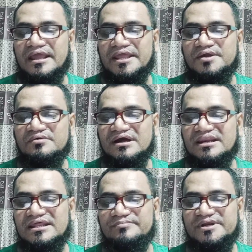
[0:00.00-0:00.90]
You can
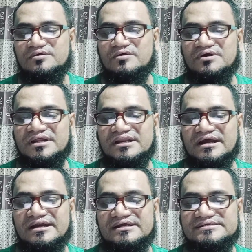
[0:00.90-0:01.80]
limit content
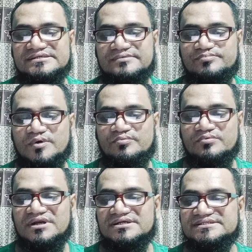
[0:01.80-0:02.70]
ideas and
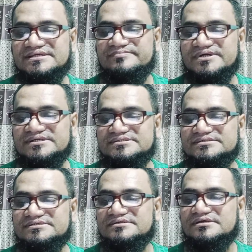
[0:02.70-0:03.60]
popular events.
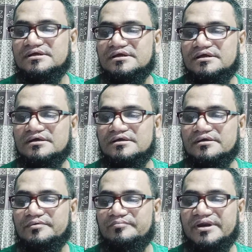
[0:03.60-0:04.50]

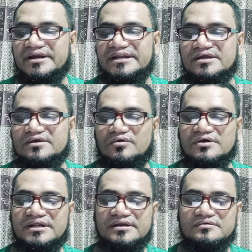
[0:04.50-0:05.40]
Trending
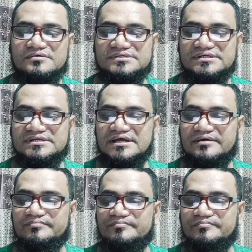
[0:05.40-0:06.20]
content concept have